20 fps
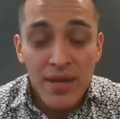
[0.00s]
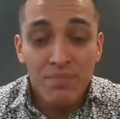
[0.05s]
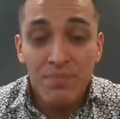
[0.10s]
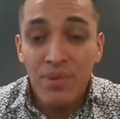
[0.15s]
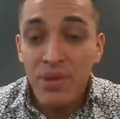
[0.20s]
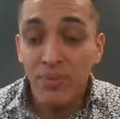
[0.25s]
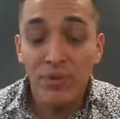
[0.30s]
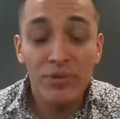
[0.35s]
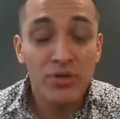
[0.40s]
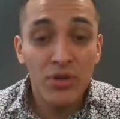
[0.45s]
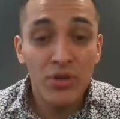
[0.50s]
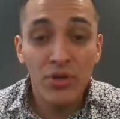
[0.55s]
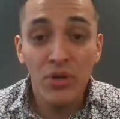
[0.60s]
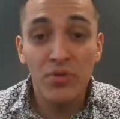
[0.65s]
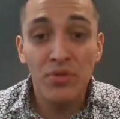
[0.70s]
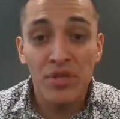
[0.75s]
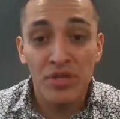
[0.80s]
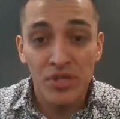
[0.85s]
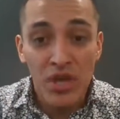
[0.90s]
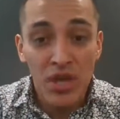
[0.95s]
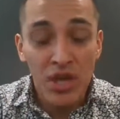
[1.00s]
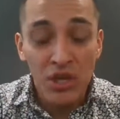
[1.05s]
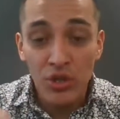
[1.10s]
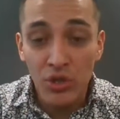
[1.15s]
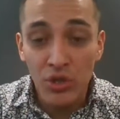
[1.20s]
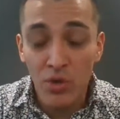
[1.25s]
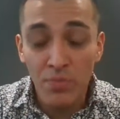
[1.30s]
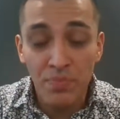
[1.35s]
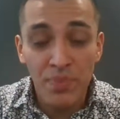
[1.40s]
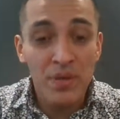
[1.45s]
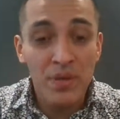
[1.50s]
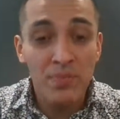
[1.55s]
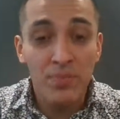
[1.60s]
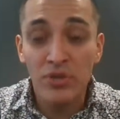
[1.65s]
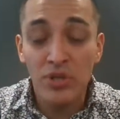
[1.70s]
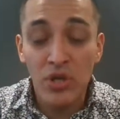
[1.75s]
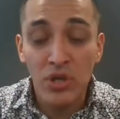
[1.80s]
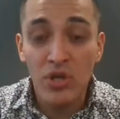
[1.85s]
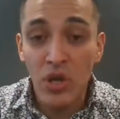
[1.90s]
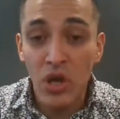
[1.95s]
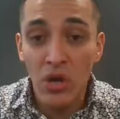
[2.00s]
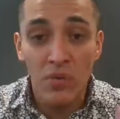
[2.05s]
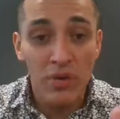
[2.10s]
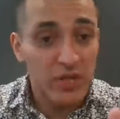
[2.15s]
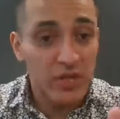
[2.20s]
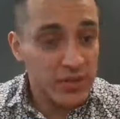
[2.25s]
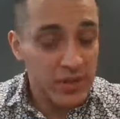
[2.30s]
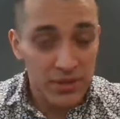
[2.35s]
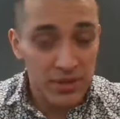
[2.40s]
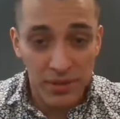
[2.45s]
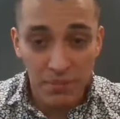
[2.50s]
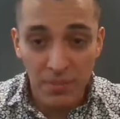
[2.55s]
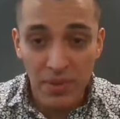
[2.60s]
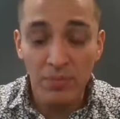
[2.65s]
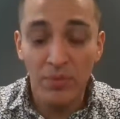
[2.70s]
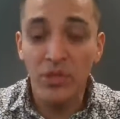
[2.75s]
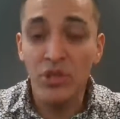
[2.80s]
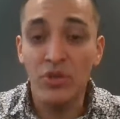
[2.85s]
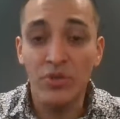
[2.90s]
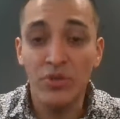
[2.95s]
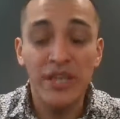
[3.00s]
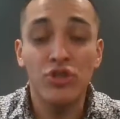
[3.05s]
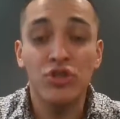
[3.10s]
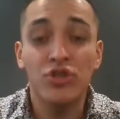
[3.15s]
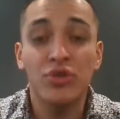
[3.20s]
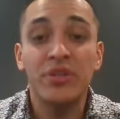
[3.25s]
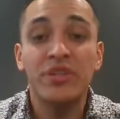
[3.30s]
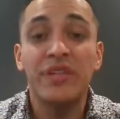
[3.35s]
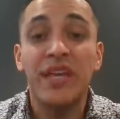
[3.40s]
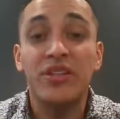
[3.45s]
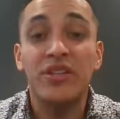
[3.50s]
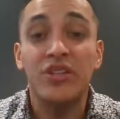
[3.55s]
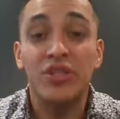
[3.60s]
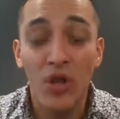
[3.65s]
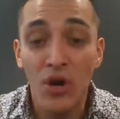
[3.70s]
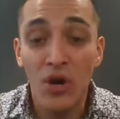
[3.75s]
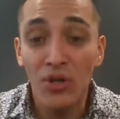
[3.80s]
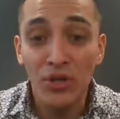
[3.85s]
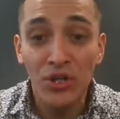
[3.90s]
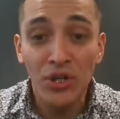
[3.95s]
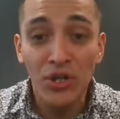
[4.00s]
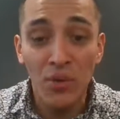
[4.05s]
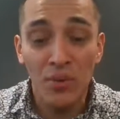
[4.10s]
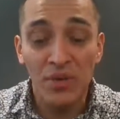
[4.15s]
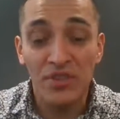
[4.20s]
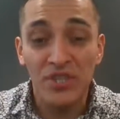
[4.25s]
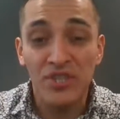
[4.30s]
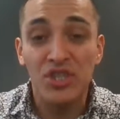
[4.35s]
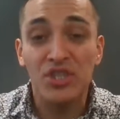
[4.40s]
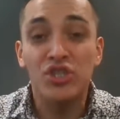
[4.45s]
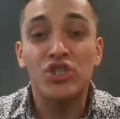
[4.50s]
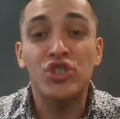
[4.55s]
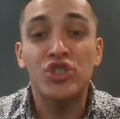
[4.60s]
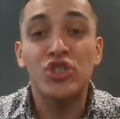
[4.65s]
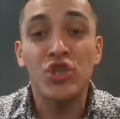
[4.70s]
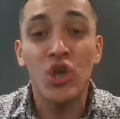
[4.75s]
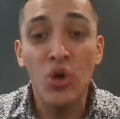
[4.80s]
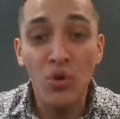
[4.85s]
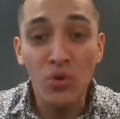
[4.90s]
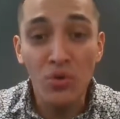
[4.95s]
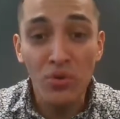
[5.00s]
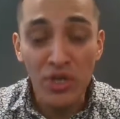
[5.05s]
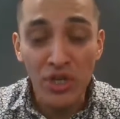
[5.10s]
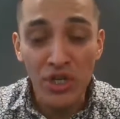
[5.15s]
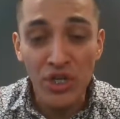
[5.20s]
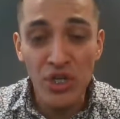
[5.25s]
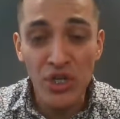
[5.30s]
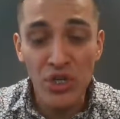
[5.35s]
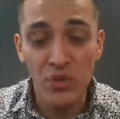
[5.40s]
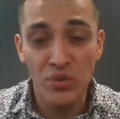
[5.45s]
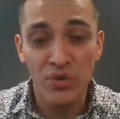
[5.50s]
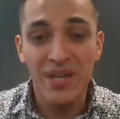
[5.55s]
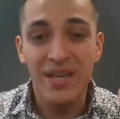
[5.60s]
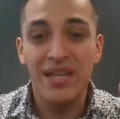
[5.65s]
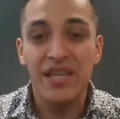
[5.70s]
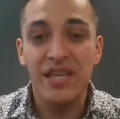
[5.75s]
People don't know this. Your people don't know it. The people in your industry, they don't know it. This is so new.